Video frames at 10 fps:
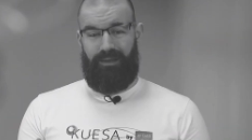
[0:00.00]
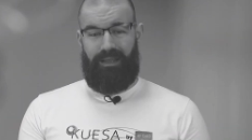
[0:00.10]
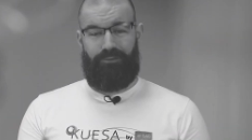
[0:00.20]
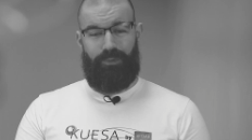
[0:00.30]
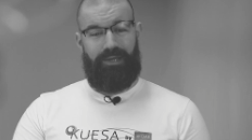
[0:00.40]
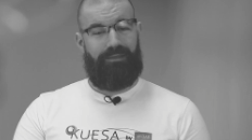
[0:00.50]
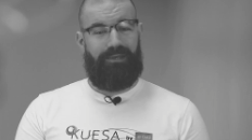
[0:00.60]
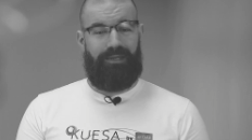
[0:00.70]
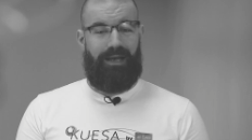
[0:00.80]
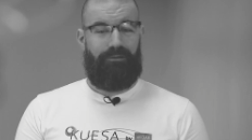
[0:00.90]
Last week,
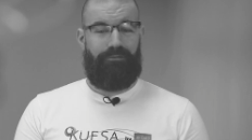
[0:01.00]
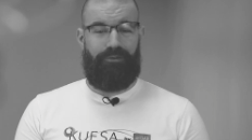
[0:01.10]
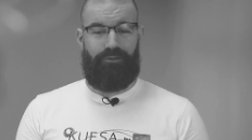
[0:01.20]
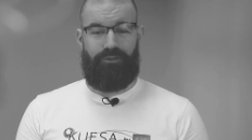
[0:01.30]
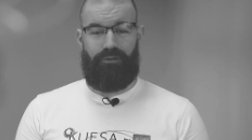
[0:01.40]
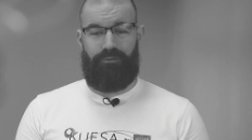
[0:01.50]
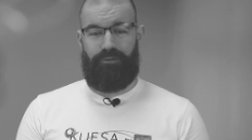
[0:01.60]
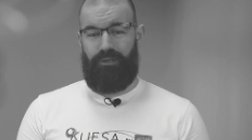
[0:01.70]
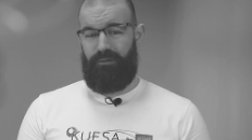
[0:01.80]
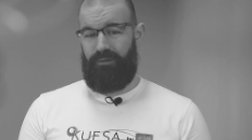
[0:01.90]
the alpha version of
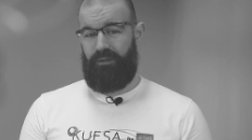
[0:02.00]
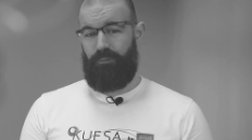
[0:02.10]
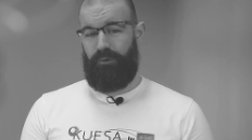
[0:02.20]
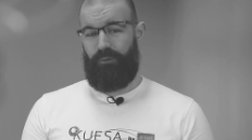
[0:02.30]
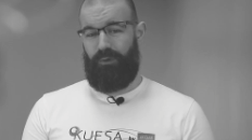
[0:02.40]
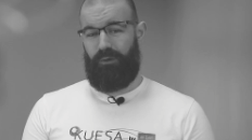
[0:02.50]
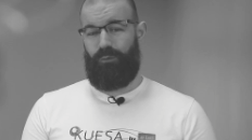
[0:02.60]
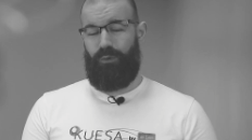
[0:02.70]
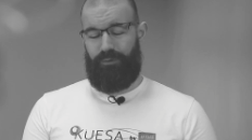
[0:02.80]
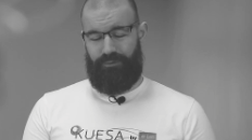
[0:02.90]
Qt six point one
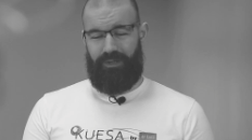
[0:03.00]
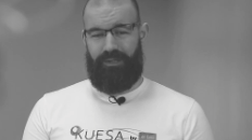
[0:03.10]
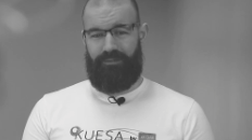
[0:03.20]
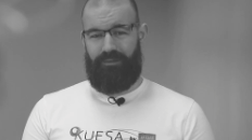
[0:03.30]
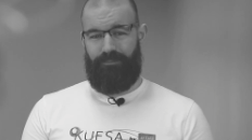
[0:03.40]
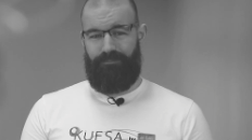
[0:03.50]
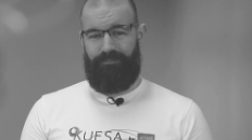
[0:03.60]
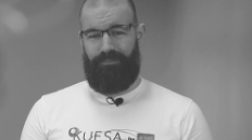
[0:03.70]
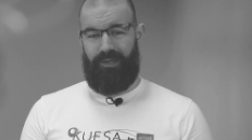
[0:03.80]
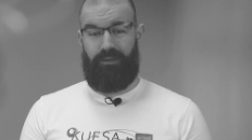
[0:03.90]
was released.
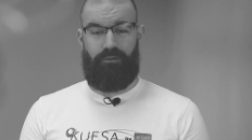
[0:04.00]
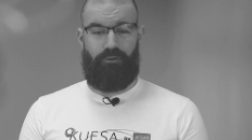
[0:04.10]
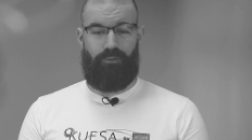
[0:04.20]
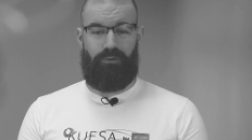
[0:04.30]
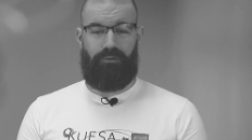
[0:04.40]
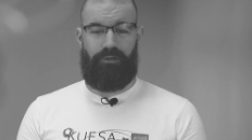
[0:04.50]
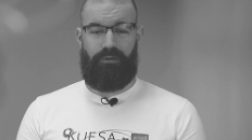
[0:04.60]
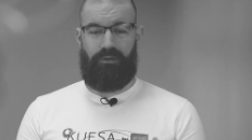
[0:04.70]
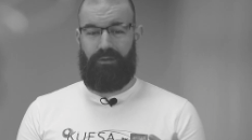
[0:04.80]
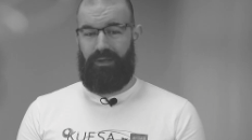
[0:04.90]
As usual,
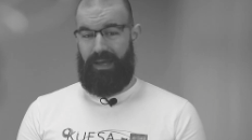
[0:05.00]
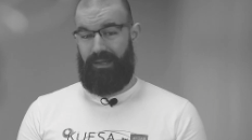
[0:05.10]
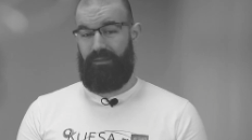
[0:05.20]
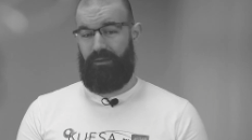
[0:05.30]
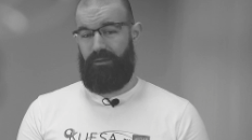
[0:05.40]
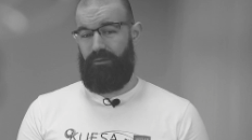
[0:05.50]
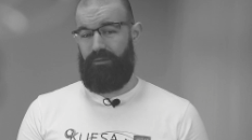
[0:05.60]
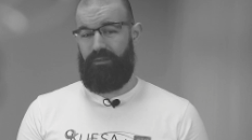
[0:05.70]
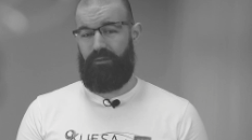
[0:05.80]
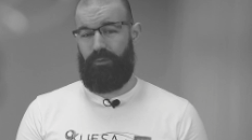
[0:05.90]
you can add the
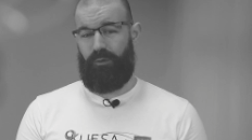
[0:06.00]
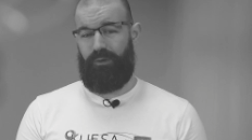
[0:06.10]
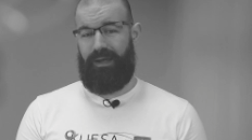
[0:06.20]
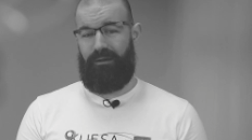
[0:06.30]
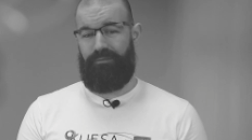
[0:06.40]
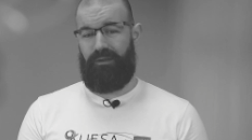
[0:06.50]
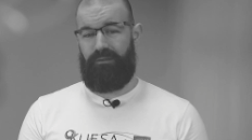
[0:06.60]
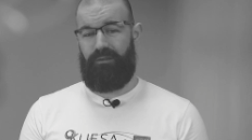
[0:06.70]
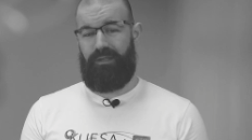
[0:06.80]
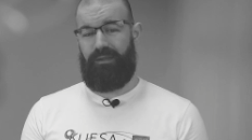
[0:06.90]
Qt six point one alpha
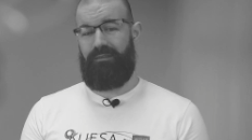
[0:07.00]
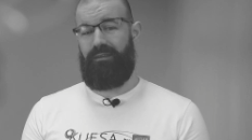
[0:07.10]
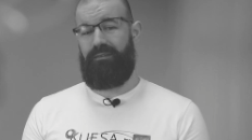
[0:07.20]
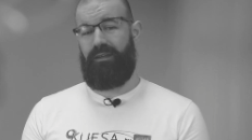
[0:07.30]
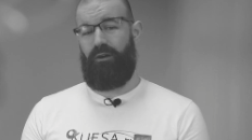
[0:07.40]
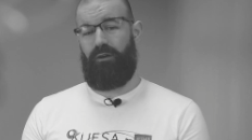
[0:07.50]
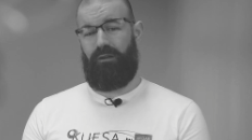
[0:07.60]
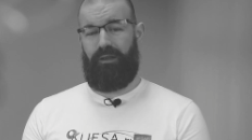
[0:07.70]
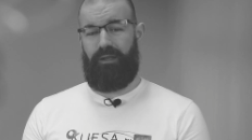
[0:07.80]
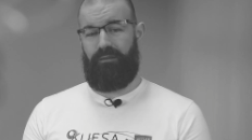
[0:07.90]
to the existing
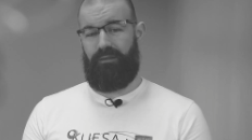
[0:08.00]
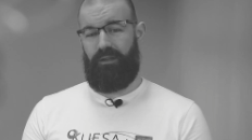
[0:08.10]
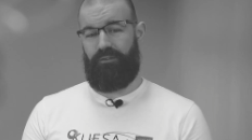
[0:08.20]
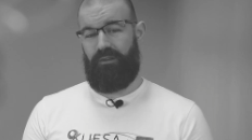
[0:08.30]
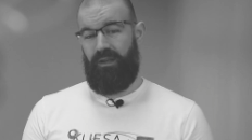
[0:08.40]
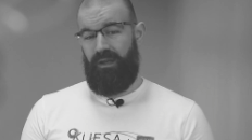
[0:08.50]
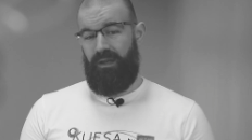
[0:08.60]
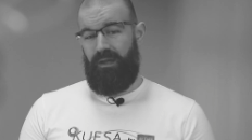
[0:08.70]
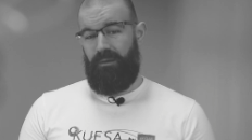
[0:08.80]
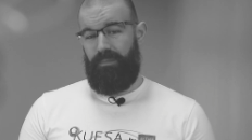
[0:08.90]
online installation
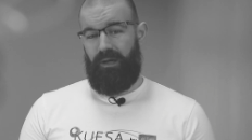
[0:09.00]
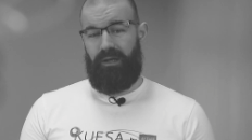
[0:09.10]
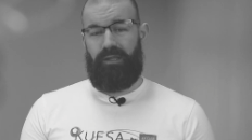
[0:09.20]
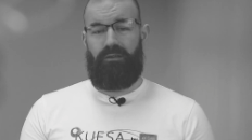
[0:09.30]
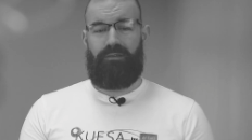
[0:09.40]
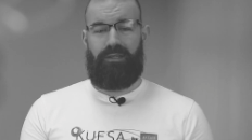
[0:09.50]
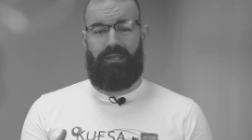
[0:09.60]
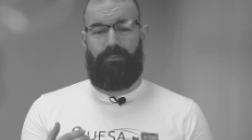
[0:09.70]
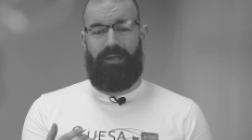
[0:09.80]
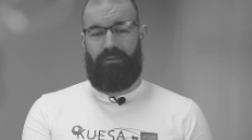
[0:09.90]
by using
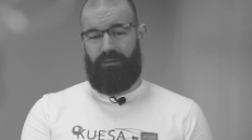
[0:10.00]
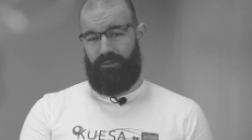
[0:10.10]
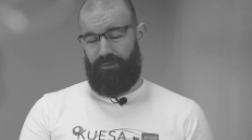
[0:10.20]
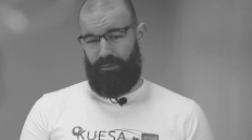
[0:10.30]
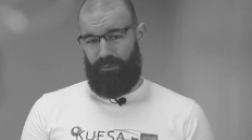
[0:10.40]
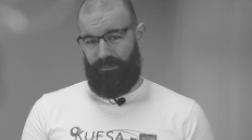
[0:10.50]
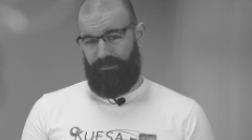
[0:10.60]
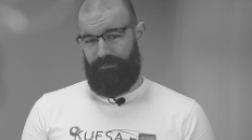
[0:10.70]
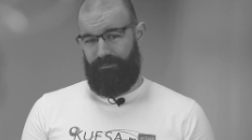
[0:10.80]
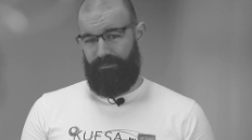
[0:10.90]
the maintenance tool.
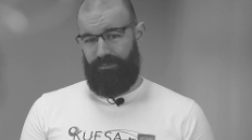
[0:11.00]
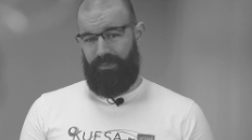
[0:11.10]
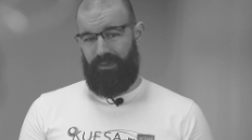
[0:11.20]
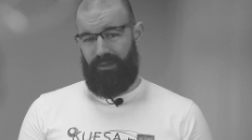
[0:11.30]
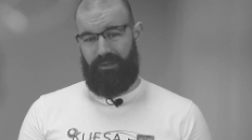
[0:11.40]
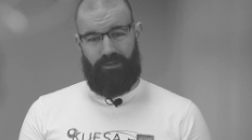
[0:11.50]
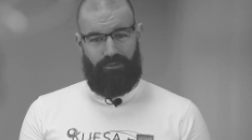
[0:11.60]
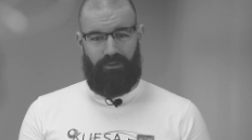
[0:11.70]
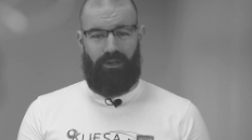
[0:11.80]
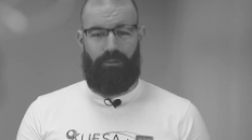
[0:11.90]

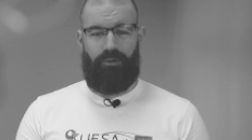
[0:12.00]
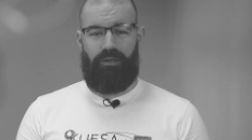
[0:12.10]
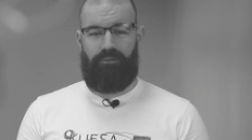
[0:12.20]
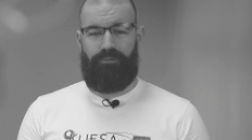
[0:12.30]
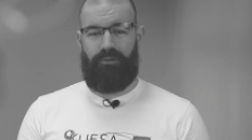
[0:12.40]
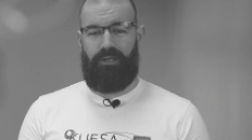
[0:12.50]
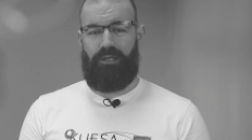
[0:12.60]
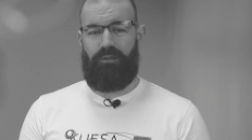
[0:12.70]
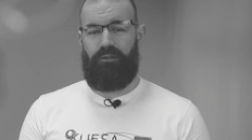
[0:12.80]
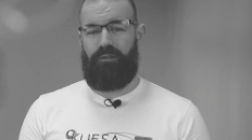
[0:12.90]
Additional libraries for
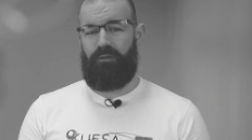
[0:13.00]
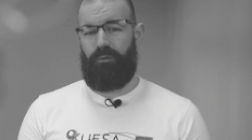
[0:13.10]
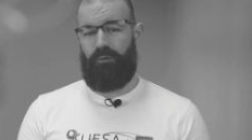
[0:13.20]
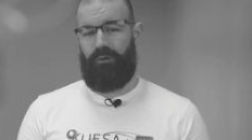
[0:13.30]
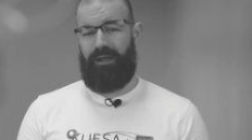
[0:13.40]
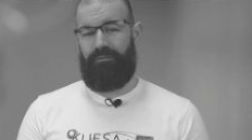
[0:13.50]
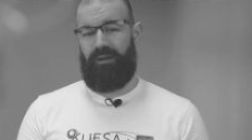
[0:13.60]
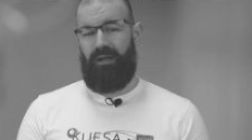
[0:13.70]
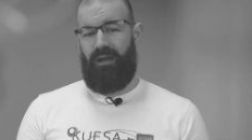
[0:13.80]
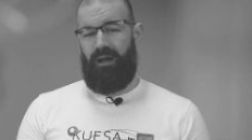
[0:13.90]
the Qt six point one
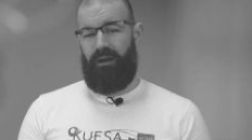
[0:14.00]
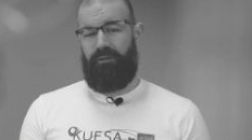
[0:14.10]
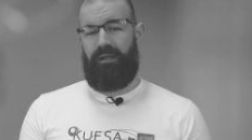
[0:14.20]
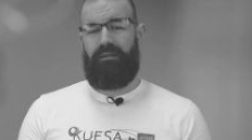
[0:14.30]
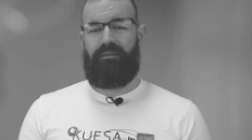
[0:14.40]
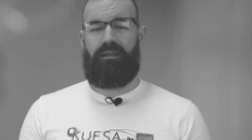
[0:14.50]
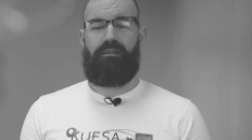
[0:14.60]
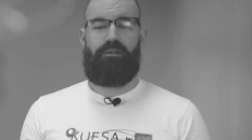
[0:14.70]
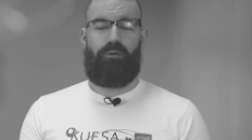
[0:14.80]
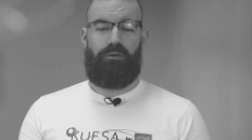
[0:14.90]
Alpha are released
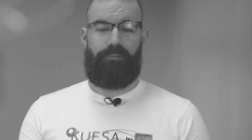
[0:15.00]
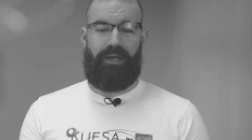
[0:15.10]
as source